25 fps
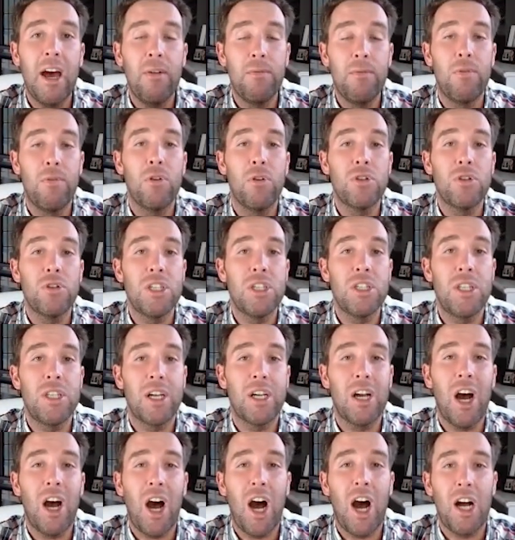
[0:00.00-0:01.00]
versus the
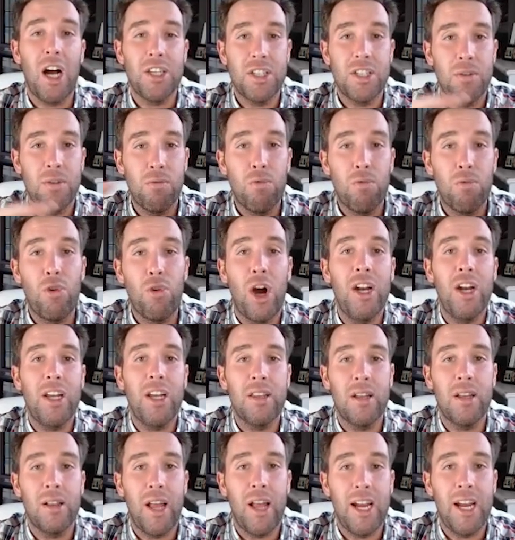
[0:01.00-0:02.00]
cost of
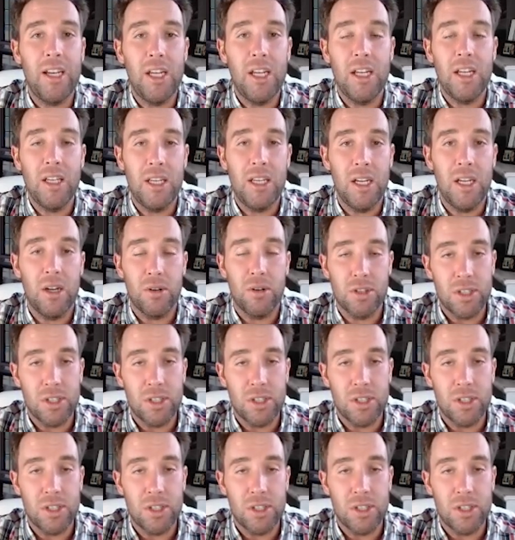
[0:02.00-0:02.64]
running the lightning deal.